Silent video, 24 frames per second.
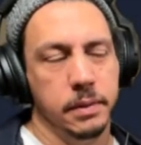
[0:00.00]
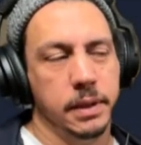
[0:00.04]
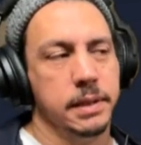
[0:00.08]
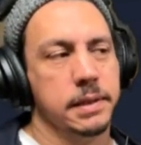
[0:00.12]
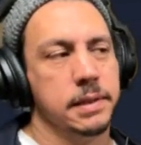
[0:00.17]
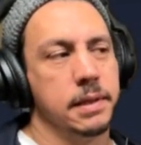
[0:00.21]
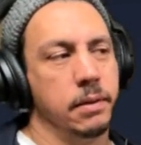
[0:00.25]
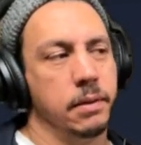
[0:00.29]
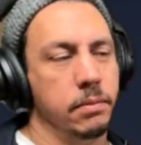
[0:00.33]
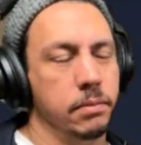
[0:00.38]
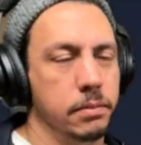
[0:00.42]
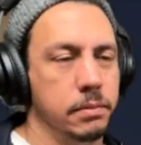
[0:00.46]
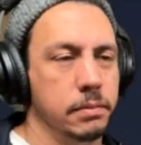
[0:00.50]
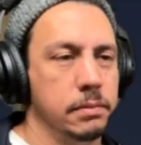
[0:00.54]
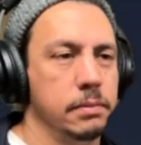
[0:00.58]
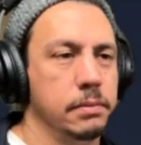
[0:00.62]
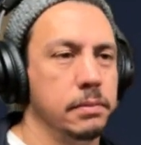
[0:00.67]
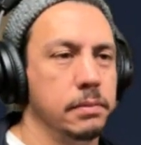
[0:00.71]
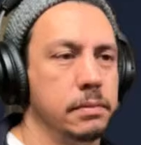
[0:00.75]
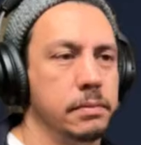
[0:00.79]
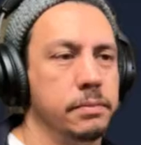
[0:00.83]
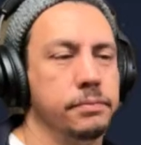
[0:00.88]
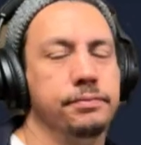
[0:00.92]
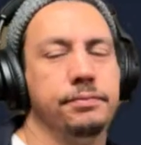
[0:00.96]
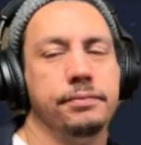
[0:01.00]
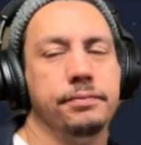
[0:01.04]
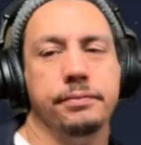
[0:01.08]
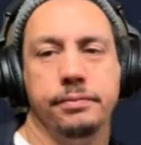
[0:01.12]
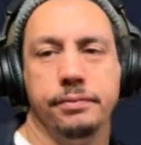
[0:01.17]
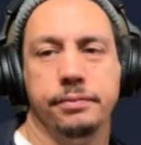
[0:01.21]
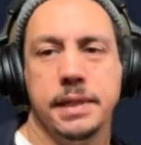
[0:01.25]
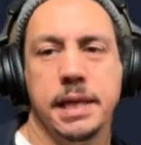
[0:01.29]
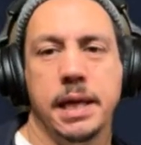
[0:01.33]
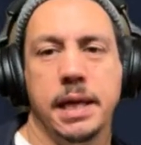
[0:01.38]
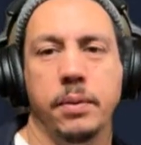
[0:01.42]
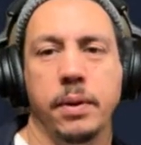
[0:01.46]
we can tell
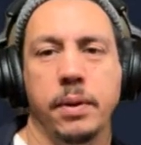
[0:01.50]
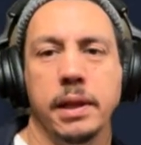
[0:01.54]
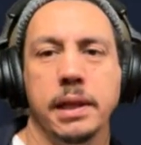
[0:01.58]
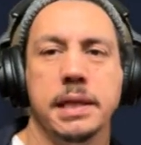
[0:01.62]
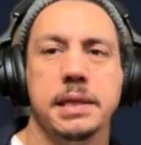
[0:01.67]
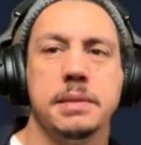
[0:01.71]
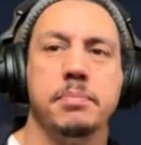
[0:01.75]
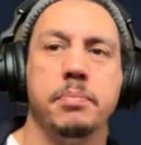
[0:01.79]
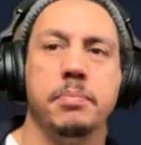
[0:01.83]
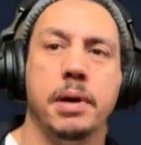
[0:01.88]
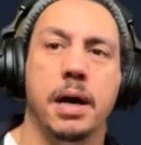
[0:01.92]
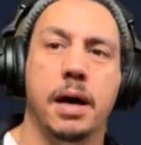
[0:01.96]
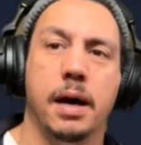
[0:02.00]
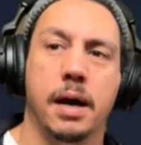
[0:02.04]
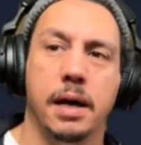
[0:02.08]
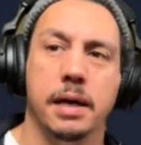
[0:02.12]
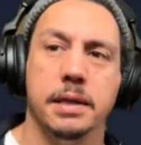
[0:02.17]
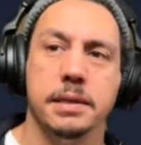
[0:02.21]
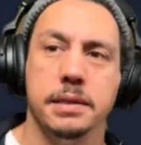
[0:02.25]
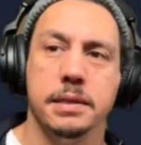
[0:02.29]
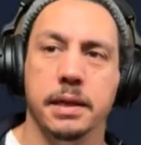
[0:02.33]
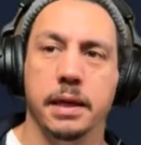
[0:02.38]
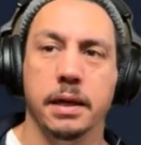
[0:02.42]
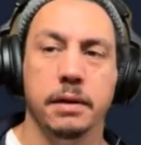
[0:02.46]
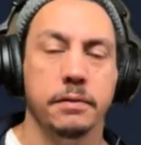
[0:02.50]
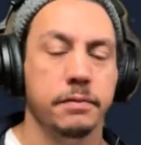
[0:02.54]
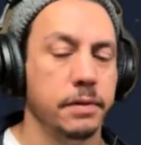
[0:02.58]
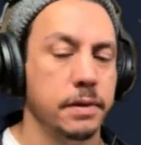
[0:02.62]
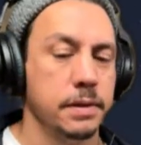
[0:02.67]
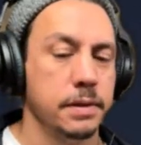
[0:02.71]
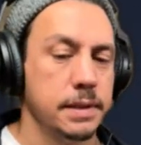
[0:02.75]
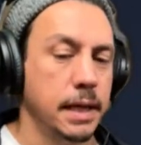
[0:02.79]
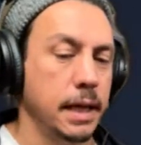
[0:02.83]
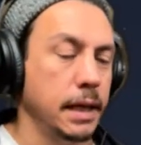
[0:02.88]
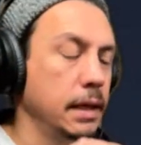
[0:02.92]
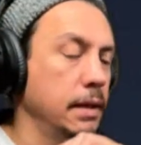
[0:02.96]
you what, let's pause there
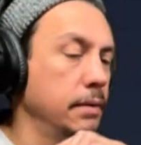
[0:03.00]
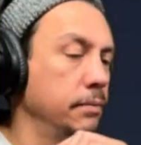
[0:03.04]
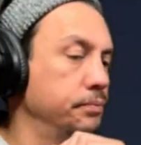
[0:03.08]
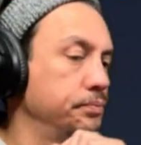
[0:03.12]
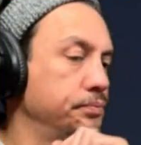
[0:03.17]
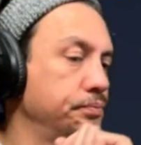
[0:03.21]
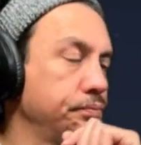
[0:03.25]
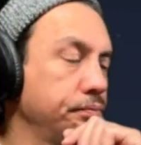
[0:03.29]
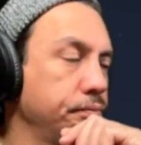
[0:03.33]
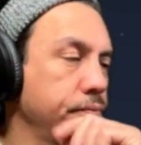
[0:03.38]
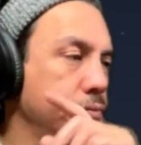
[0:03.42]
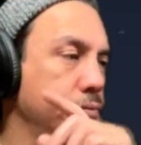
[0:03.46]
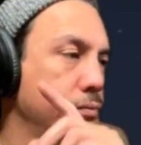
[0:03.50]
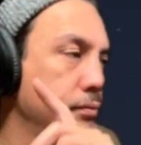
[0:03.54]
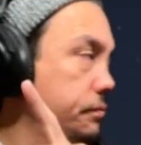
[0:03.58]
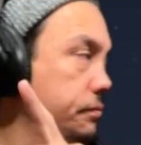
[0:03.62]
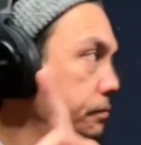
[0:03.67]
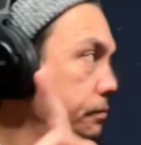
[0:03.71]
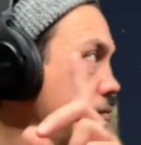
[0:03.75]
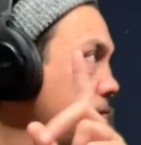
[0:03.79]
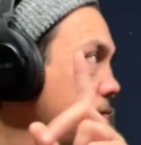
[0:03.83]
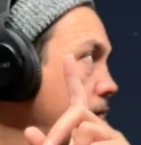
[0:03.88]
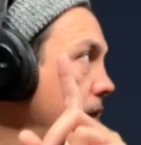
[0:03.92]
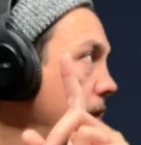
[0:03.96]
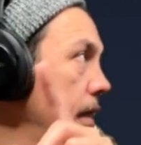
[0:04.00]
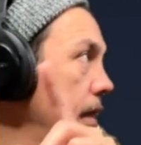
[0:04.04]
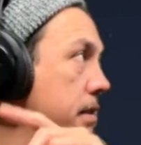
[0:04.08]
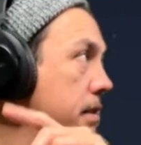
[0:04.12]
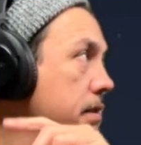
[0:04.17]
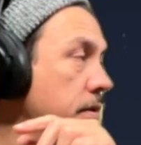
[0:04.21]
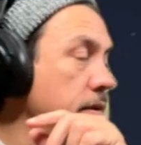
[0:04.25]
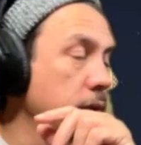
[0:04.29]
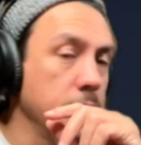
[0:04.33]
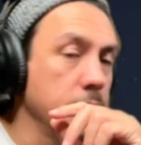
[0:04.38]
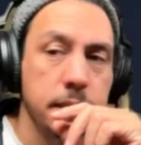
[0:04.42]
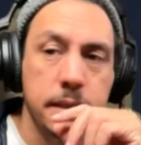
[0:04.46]
for a second.
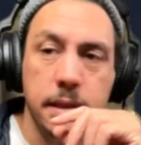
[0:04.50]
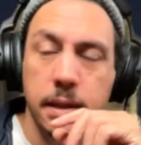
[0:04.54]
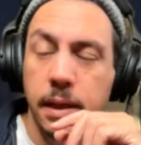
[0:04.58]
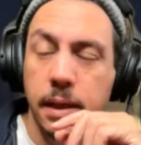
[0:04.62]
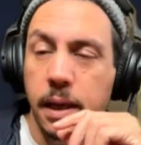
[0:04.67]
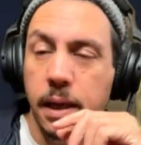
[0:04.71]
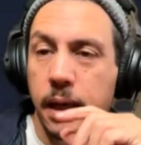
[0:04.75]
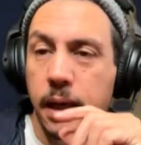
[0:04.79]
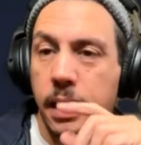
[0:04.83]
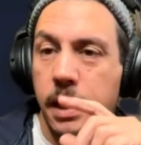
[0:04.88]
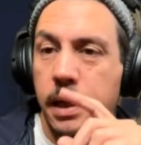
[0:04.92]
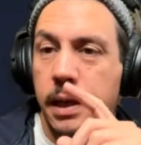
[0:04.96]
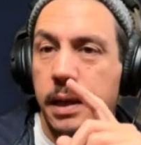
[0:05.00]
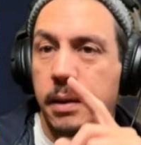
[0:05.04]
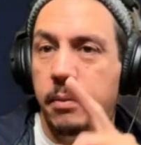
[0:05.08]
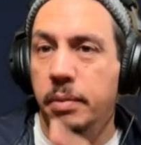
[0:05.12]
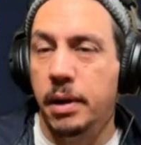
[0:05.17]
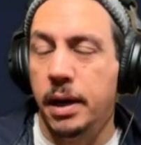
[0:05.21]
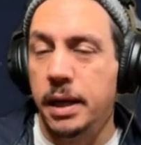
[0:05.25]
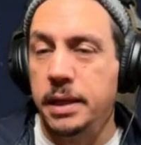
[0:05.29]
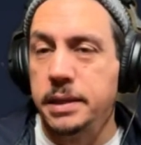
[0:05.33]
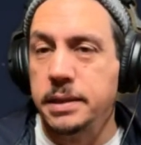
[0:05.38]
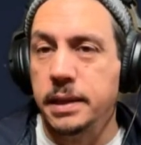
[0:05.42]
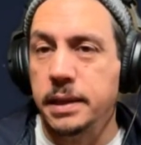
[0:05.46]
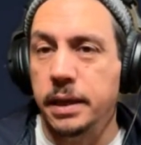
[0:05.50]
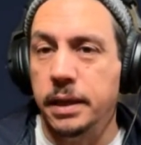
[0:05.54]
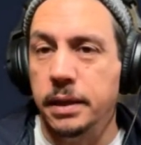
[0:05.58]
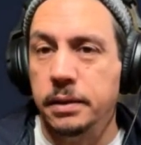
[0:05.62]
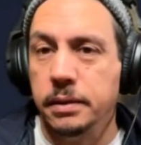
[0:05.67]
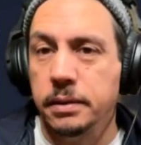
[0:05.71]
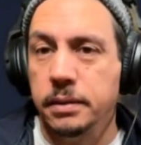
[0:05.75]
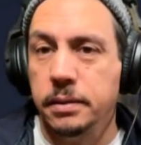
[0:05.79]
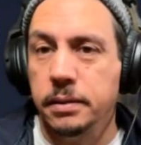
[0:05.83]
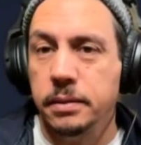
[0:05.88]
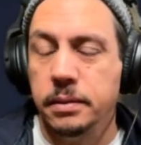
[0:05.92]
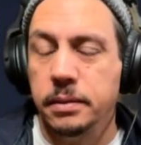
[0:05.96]
Let's do this. Pause
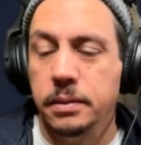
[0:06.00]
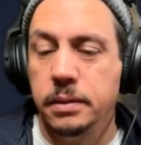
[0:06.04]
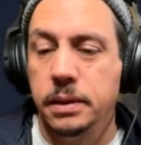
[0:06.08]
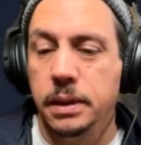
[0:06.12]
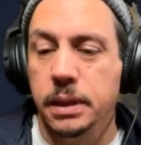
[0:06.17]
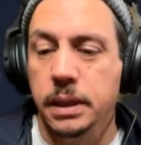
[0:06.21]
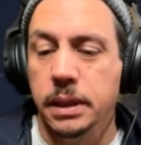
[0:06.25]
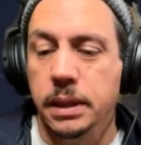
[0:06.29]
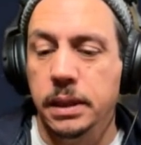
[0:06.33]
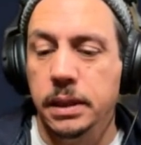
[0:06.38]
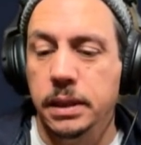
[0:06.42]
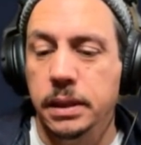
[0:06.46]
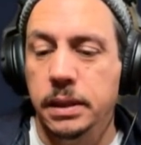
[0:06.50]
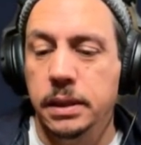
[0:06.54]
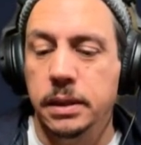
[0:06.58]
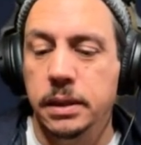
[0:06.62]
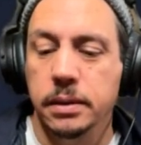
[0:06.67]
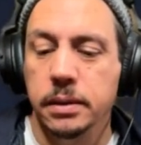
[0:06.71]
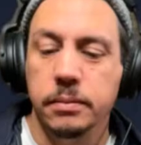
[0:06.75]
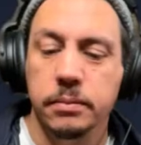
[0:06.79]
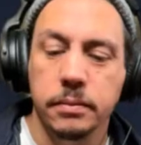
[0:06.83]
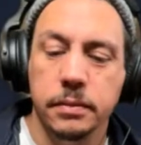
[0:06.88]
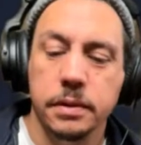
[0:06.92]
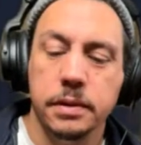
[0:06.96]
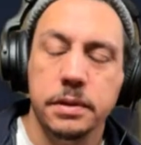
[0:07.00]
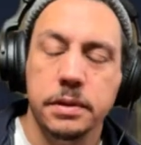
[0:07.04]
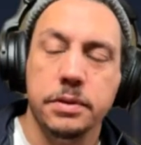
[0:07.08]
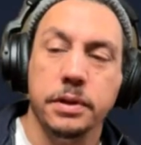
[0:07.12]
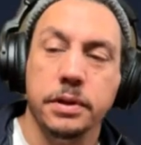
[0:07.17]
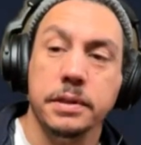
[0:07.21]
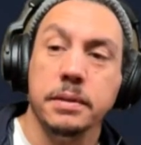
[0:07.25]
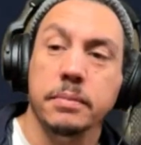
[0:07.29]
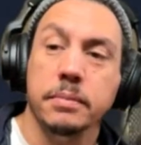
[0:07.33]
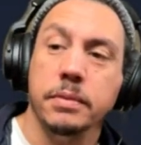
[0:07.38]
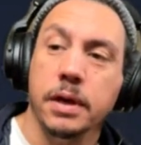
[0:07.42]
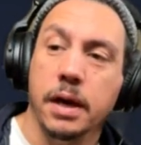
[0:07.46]
there. Let's
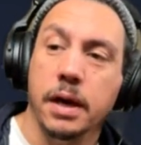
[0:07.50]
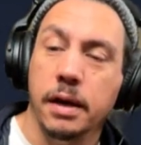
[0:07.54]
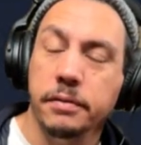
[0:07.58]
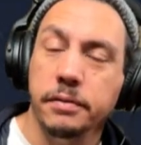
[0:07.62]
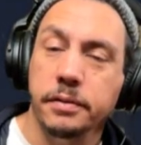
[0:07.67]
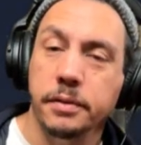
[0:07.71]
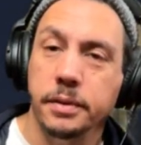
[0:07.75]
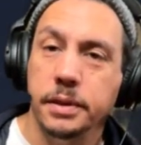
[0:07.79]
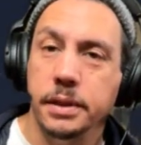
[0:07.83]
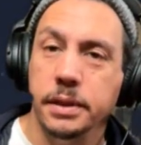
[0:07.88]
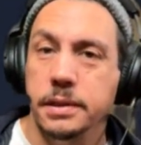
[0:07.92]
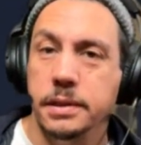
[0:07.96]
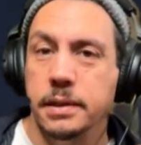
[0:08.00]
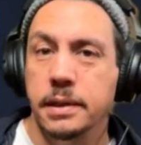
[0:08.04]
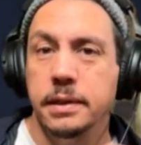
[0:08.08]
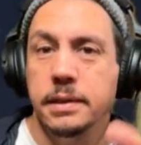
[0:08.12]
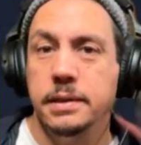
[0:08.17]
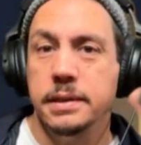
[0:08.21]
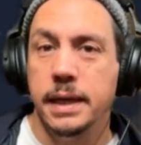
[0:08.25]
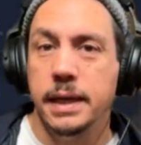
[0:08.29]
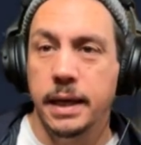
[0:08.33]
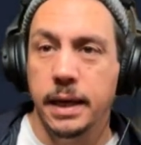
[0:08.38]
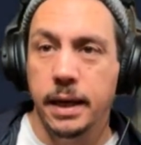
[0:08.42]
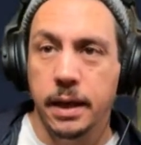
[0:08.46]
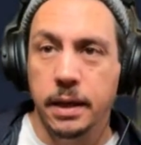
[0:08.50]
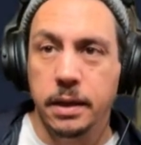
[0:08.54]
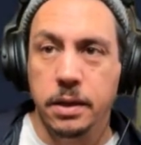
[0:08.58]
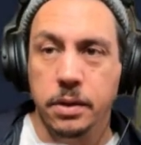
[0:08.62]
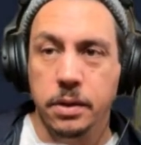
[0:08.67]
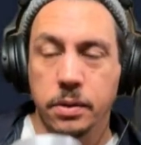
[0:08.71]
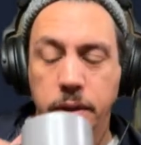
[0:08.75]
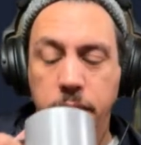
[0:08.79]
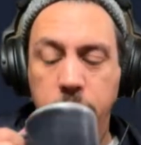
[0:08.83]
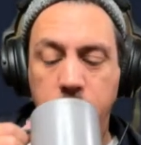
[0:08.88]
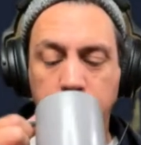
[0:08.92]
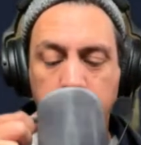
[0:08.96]
drink some coffee because it is AI
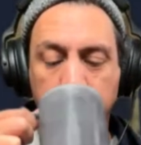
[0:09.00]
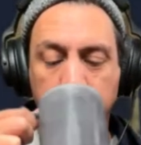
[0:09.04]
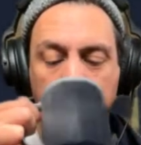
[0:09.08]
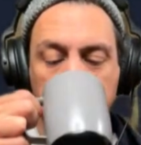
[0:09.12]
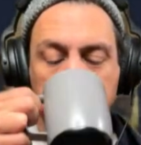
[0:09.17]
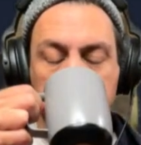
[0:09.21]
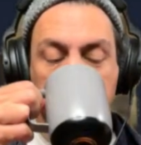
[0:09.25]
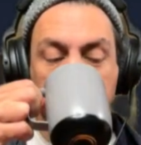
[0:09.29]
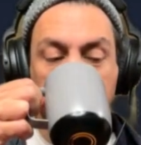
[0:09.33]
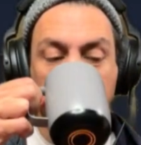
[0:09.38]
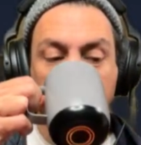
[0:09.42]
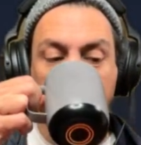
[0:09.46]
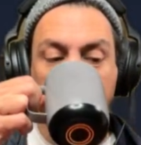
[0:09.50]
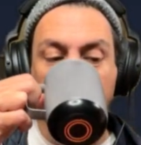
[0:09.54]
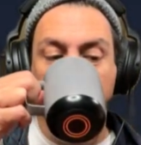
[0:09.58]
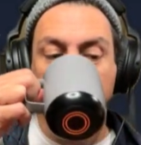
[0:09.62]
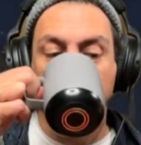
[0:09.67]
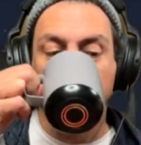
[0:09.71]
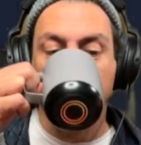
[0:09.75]
coding in coffee.